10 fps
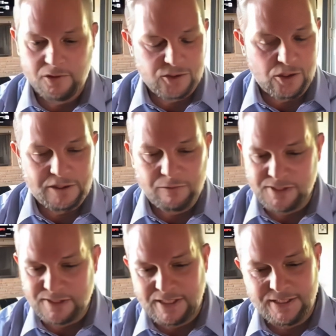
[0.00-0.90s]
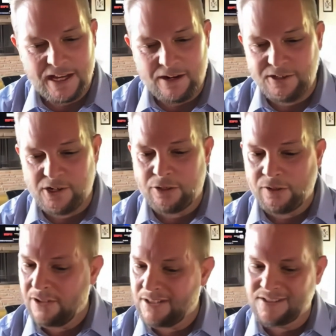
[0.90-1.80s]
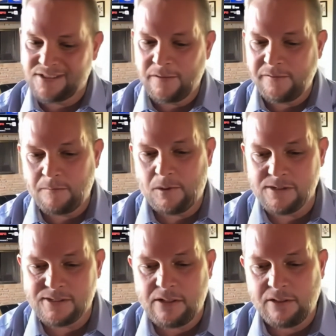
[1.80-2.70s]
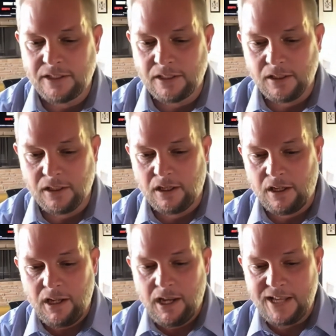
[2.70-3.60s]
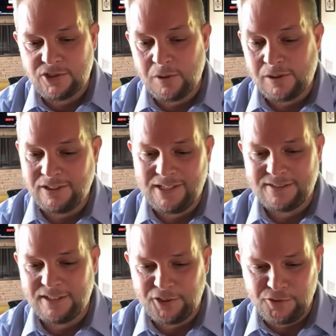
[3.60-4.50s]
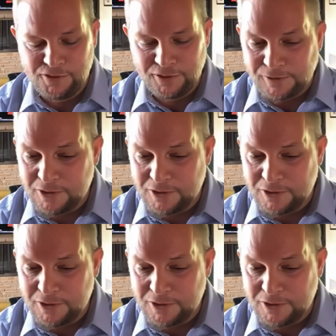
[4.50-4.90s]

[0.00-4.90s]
slowly receded down into the 30s, and some of them aren't selling as quickly as they used to.